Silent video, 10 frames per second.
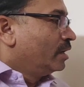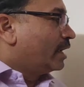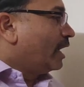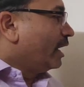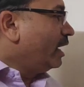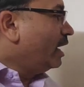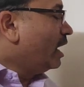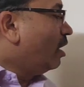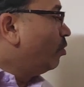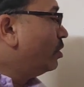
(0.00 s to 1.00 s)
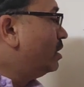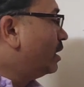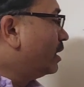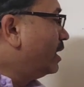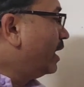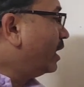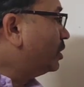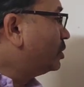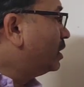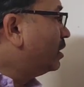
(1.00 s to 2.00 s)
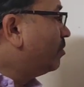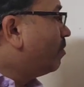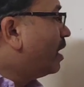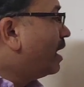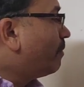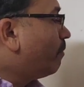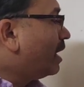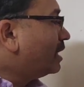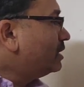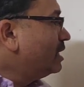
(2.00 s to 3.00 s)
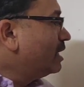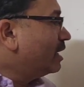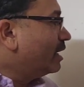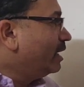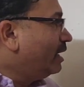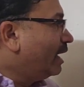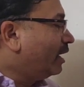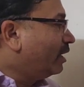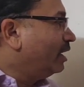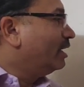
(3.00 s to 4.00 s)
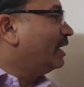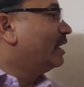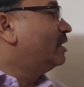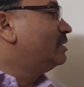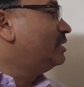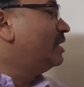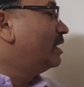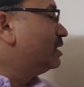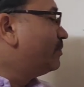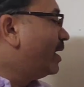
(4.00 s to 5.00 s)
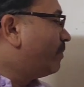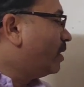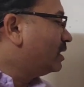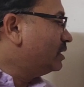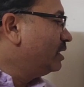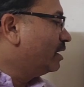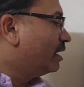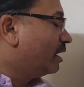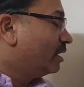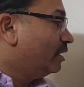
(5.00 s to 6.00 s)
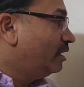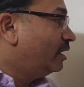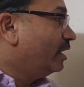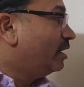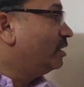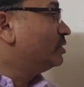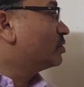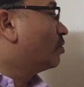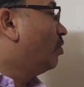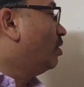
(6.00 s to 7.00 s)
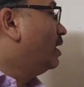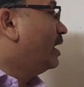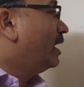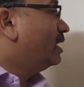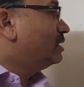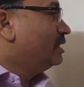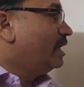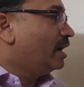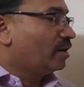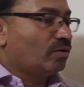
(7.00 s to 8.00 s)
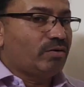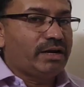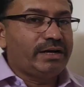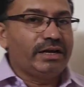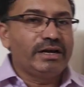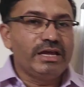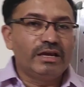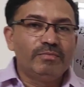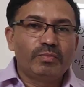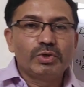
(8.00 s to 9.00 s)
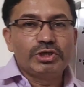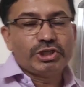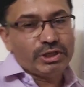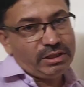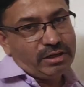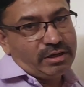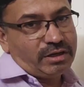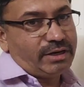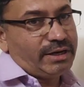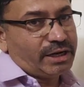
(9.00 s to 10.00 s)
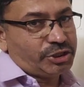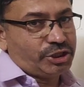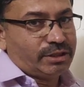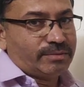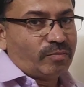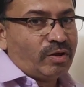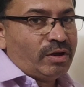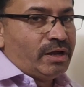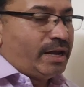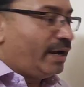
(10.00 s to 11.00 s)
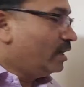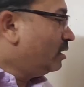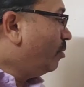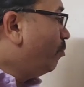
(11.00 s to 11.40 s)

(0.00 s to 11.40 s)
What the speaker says: carrying out the reaction by passing electrical energy, that is by passing current, it is called as electrolytic decomposition reaction. And the